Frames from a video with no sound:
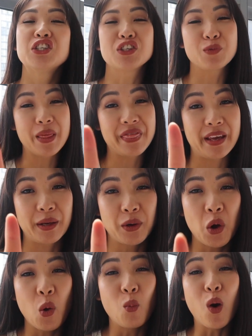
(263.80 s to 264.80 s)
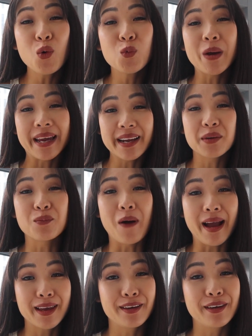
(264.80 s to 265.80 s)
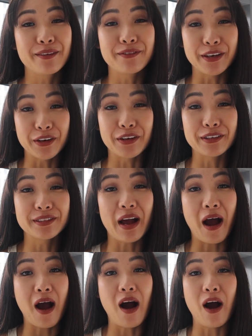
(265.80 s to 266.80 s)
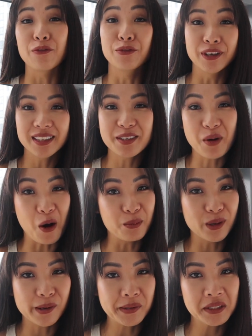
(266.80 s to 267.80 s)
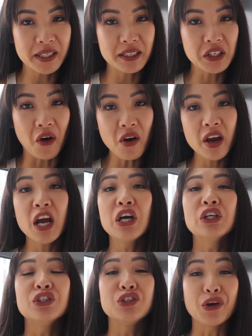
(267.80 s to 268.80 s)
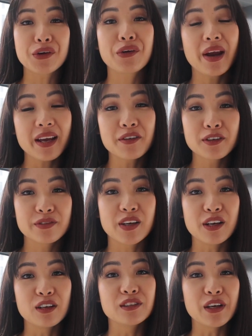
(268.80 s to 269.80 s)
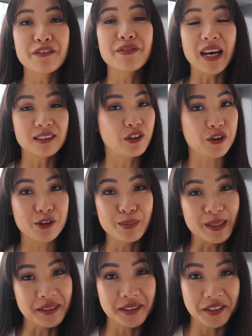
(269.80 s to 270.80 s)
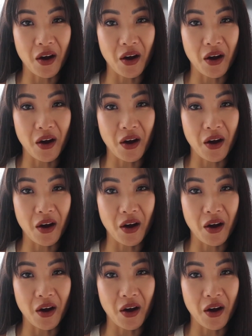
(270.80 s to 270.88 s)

Just one thing. While weird and wacky videos are really popular on TikTok, don't create those videos if that's not your business